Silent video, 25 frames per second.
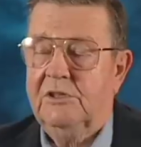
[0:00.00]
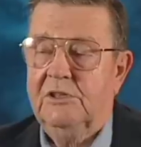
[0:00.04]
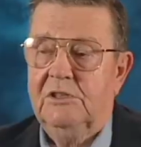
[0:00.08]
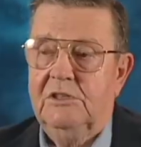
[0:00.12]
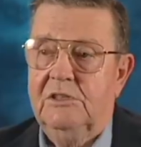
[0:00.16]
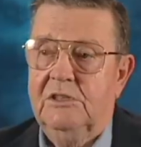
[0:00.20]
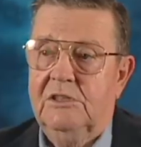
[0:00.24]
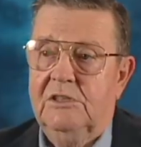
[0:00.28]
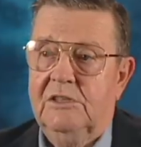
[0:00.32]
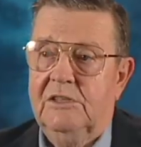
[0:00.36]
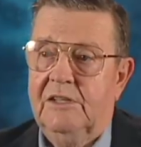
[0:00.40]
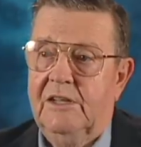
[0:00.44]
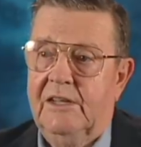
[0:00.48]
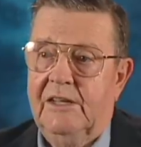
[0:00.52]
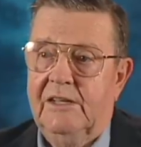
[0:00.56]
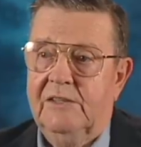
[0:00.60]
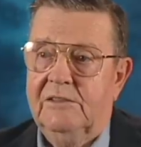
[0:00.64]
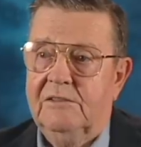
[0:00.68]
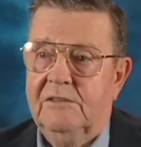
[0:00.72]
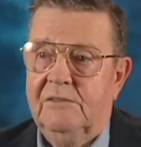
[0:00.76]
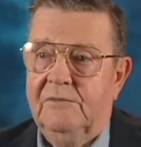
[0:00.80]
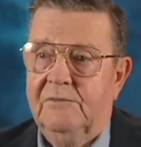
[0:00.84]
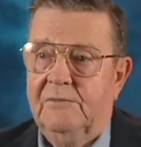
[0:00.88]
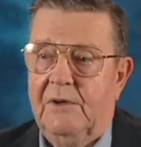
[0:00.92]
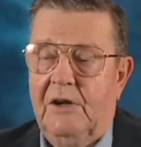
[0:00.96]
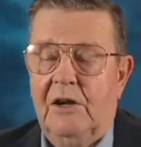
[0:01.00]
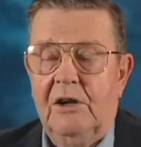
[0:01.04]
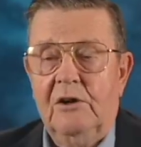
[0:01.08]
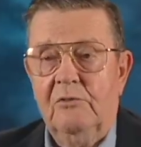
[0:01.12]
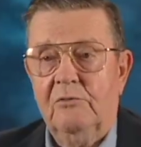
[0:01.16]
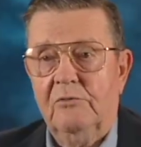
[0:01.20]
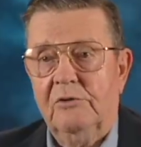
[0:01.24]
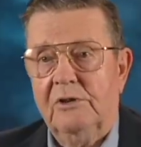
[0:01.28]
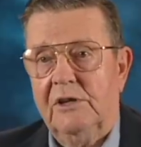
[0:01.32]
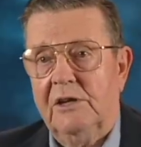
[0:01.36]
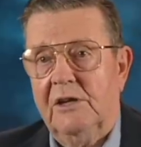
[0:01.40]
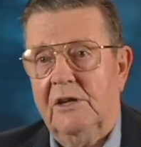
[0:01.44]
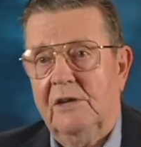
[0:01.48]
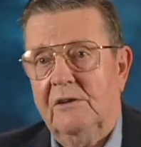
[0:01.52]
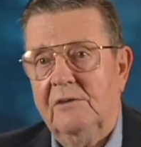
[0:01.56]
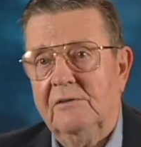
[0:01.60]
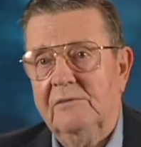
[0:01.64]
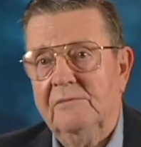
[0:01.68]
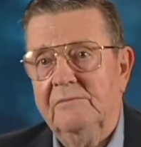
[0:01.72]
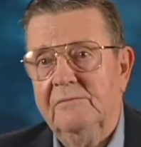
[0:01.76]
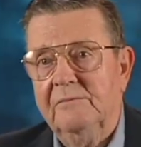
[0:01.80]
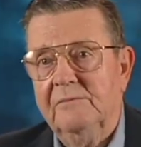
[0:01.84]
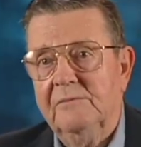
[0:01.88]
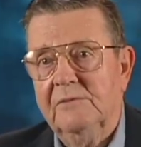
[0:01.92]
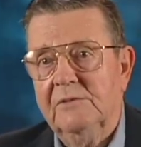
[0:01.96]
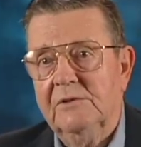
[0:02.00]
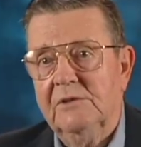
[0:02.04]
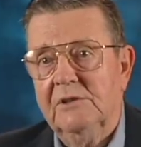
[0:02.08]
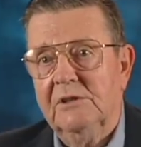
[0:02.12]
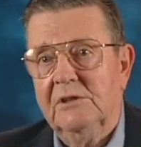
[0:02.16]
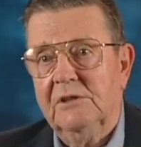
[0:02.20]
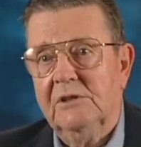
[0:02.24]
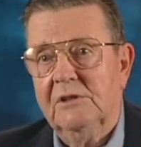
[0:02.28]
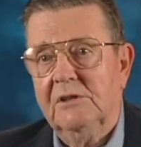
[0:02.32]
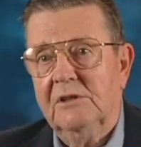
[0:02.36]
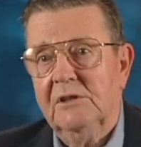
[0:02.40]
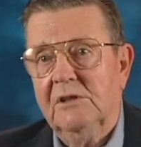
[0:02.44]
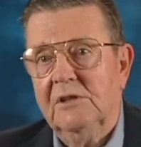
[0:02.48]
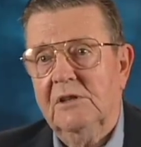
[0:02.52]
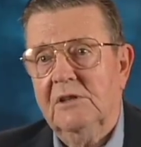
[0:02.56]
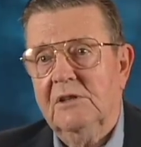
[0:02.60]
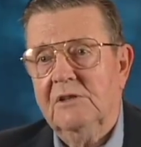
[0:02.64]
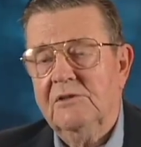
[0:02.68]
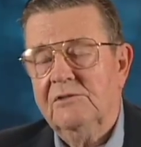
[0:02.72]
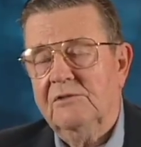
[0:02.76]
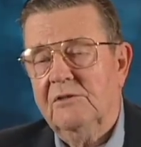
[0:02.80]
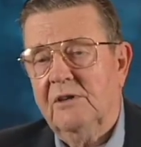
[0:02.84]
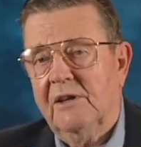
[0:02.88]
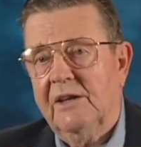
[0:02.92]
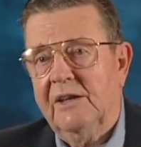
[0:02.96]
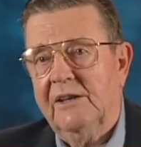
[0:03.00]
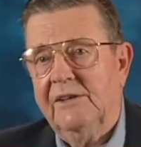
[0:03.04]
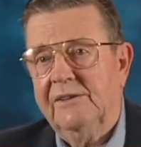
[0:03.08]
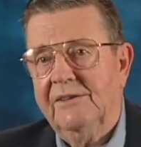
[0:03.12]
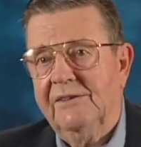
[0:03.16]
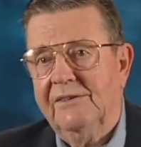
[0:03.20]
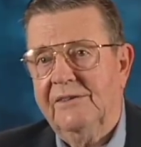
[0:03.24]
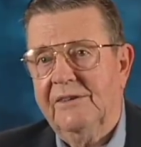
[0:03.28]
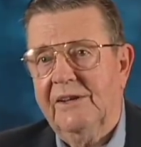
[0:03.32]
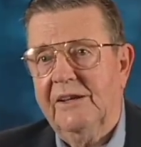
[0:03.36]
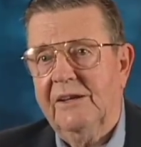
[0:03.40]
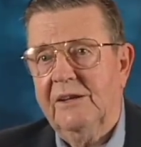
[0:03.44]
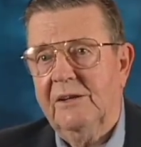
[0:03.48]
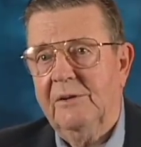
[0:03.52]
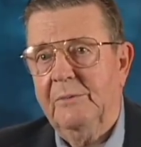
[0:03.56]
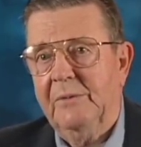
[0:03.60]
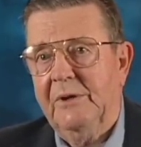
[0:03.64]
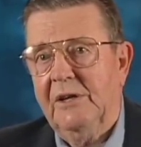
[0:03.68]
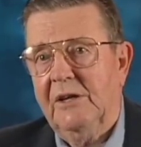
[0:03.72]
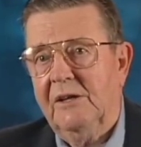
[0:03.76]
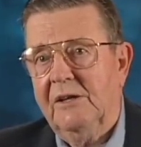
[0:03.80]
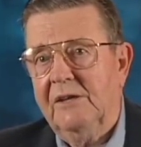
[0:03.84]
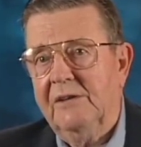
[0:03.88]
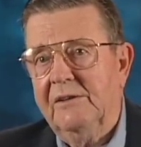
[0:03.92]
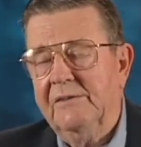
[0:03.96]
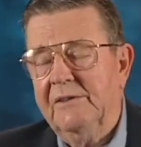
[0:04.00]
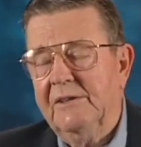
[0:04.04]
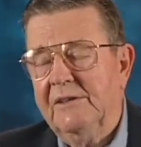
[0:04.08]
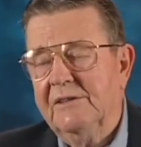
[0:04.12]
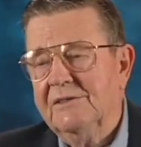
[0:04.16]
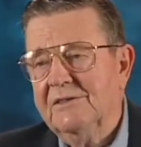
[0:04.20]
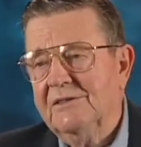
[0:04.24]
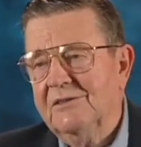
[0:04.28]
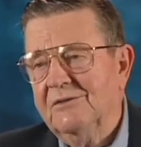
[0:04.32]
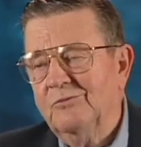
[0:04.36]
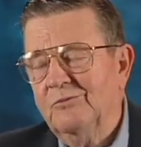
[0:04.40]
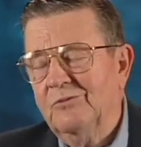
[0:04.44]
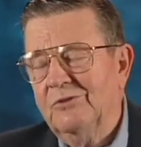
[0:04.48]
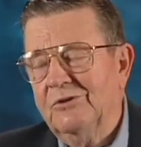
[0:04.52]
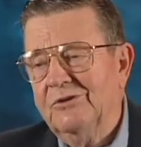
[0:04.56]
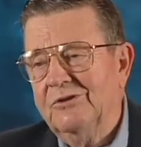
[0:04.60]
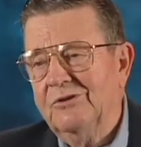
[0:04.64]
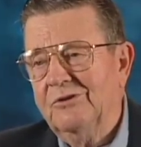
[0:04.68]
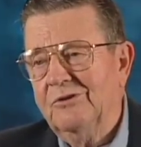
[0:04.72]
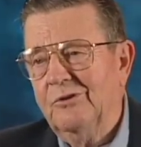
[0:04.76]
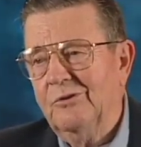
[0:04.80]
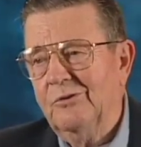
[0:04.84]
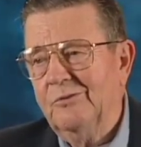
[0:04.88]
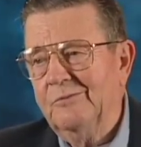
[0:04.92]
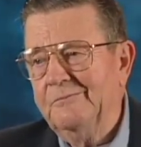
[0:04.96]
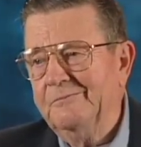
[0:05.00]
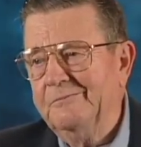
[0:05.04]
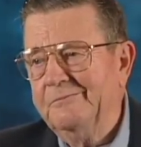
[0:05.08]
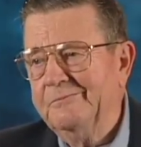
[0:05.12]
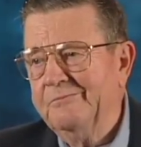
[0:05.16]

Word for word: he did that, the fire went out, and so I got to thinking about it, and I said, "Well, you know,